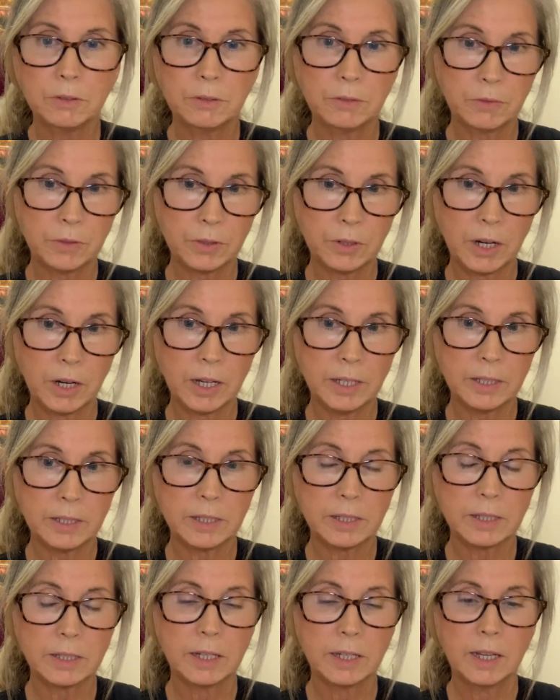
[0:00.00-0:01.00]
for
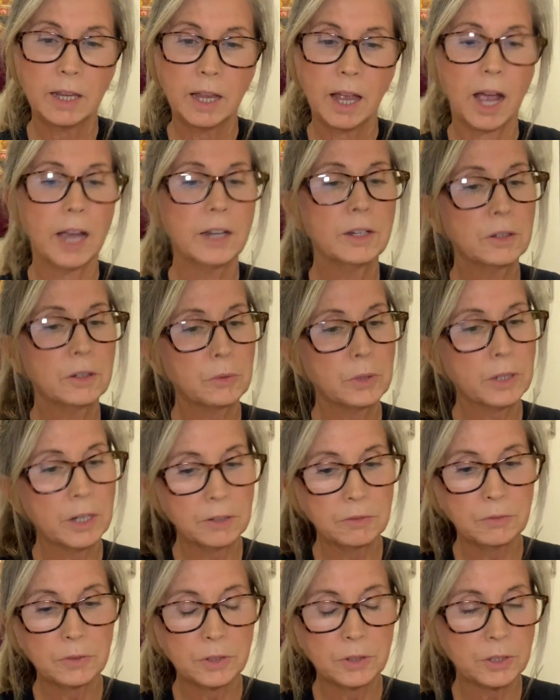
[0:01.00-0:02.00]
us. I know when I
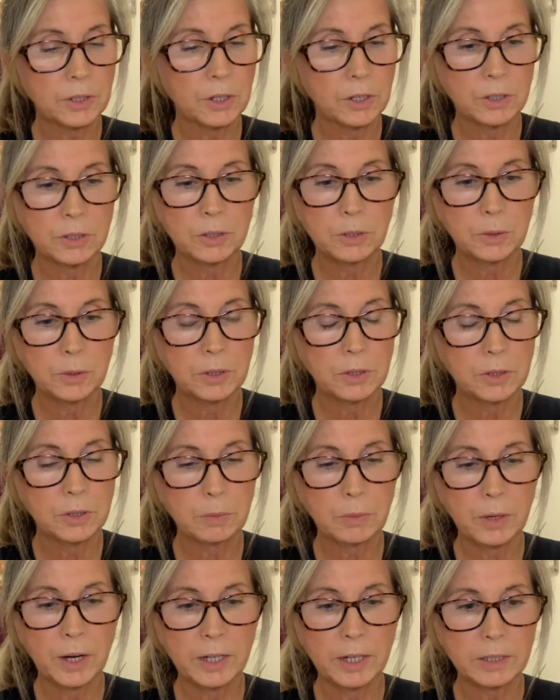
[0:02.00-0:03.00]
first started doing those
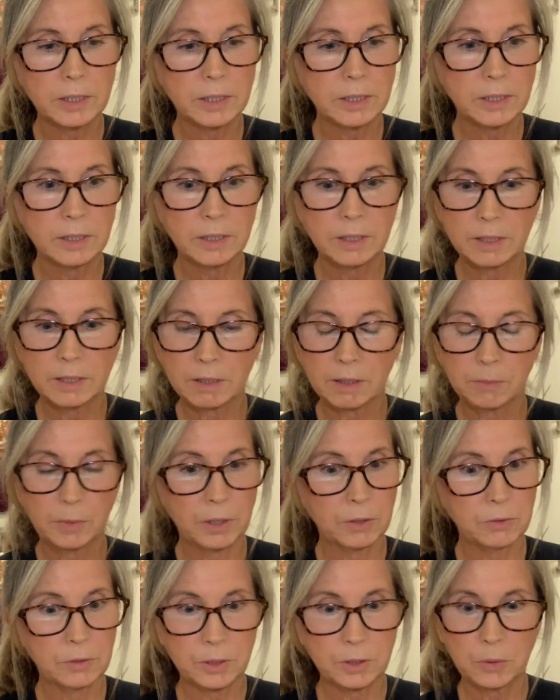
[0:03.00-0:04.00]
practices,
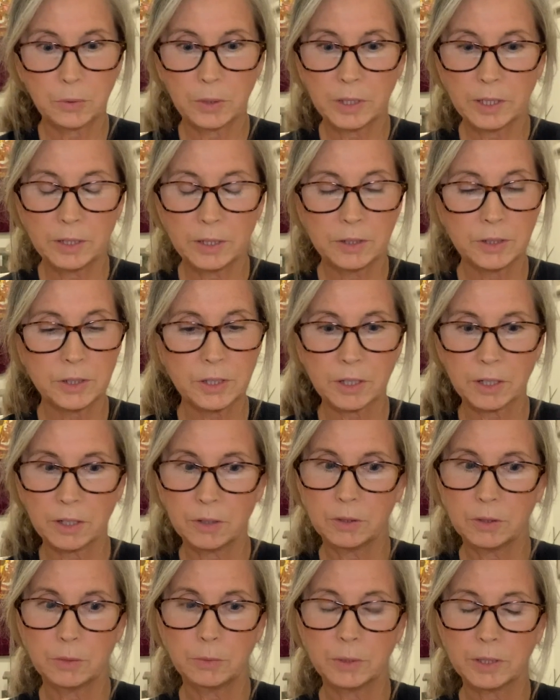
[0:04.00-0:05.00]
over 20 years ago,
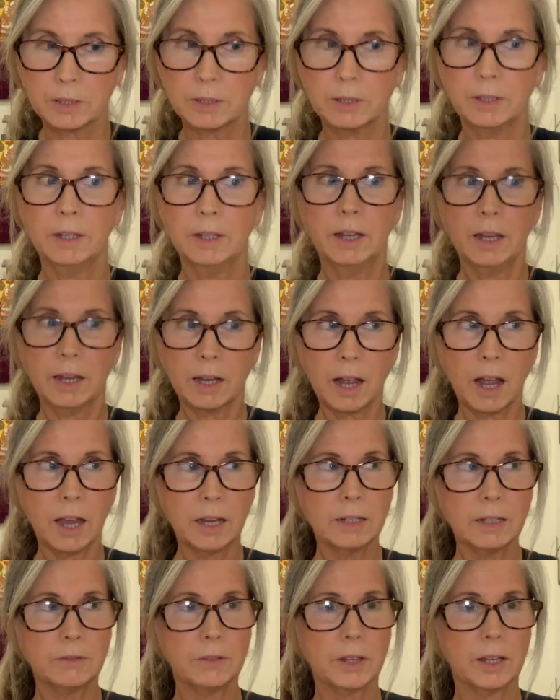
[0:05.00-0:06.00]
it was kind
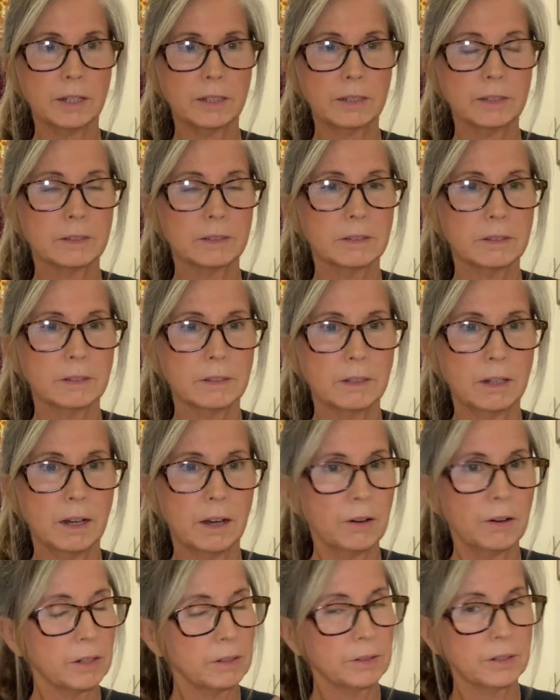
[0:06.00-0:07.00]
of like,
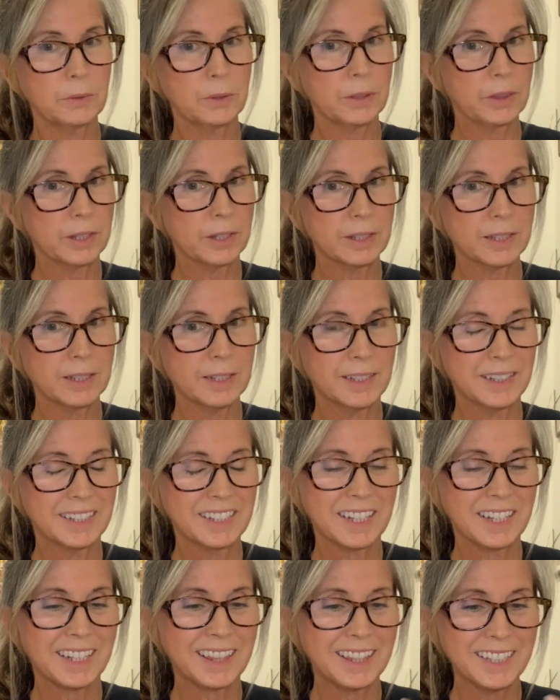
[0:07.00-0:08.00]
I don't know what this is.
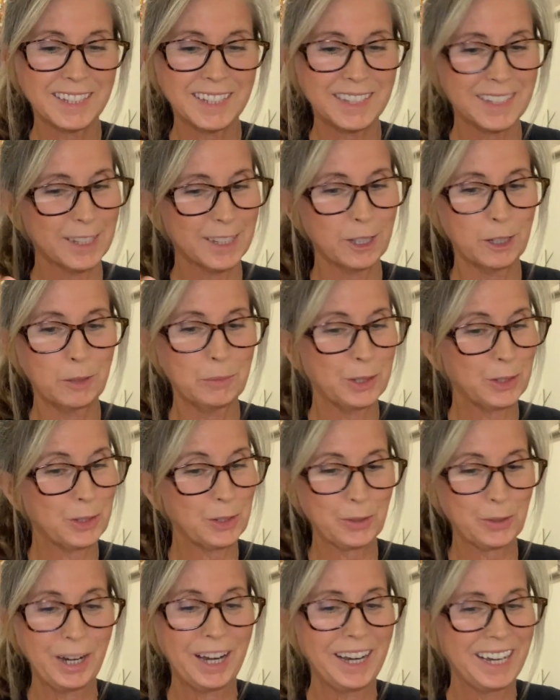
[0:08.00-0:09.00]
Like, this is a little bit
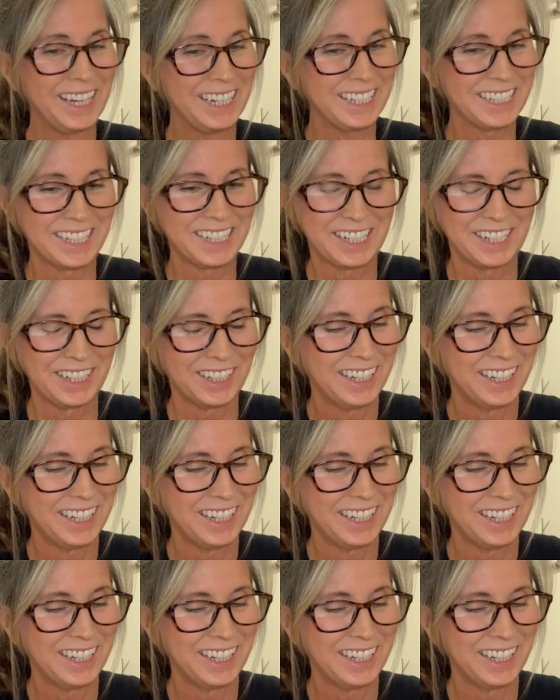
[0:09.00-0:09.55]
strange.